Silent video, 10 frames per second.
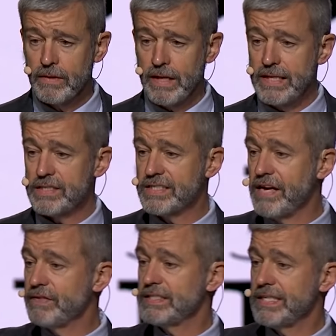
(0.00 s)
It is
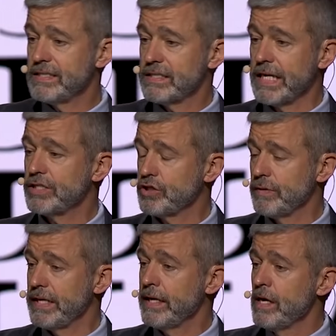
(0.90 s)
17th
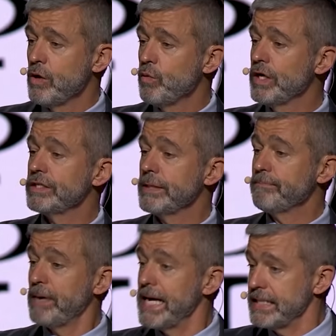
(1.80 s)
century
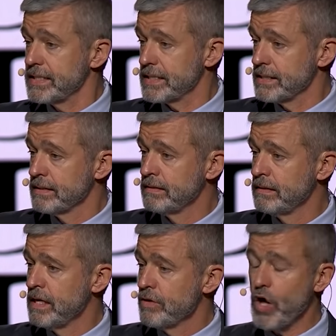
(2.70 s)
William Bates.
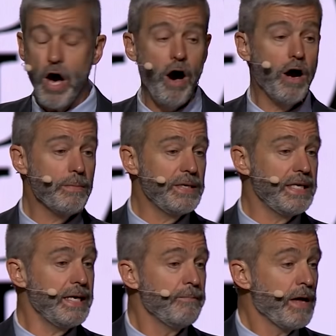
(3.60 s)
The
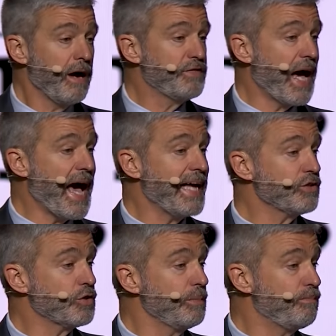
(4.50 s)
harmony of the
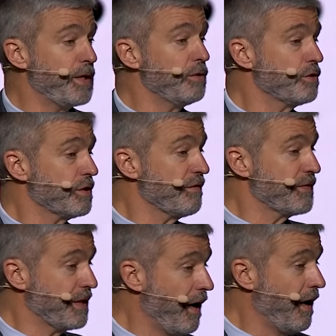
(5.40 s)
attributes
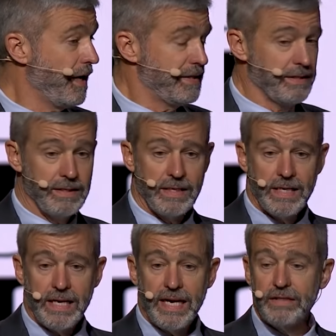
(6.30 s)
of God
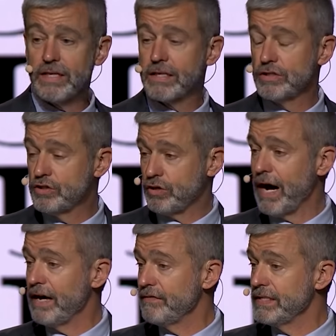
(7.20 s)
in the
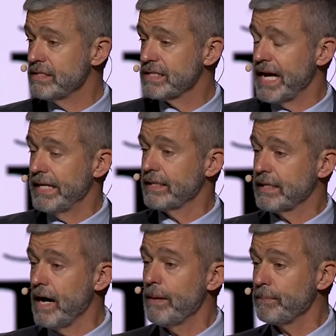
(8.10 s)
contrivance and
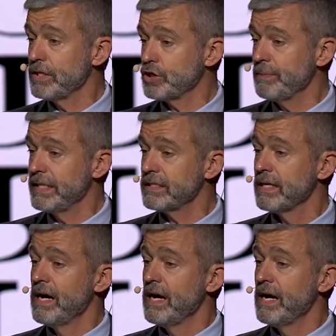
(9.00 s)
accomplishment